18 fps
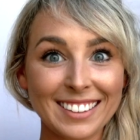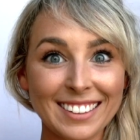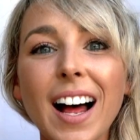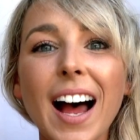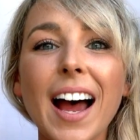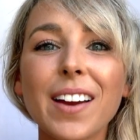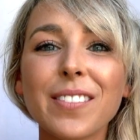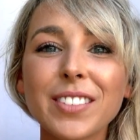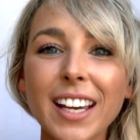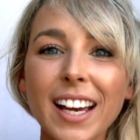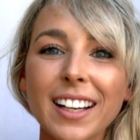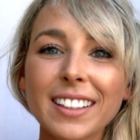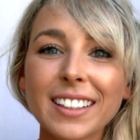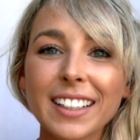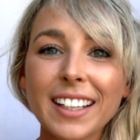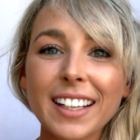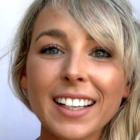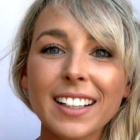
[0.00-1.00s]
I'm
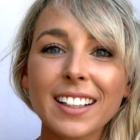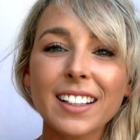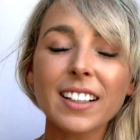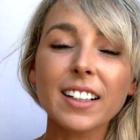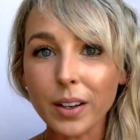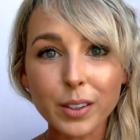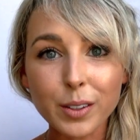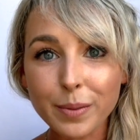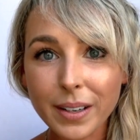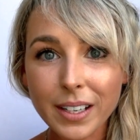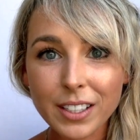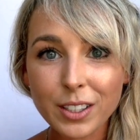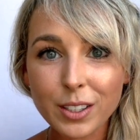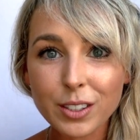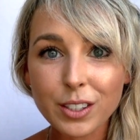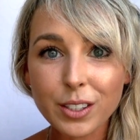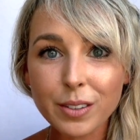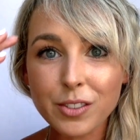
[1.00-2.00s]
Kelly Hill. Welcome to my
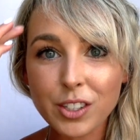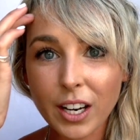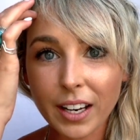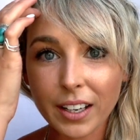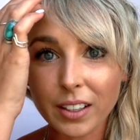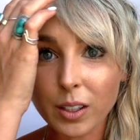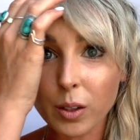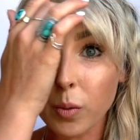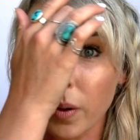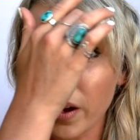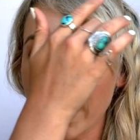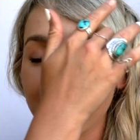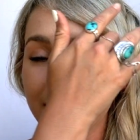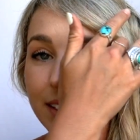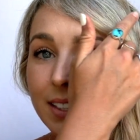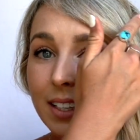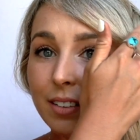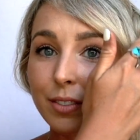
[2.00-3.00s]
YouTube channel where I
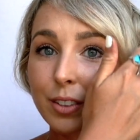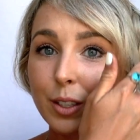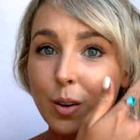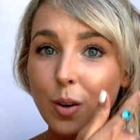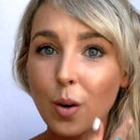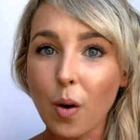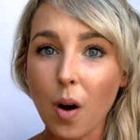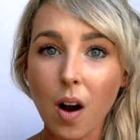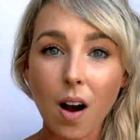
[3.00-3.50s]
give you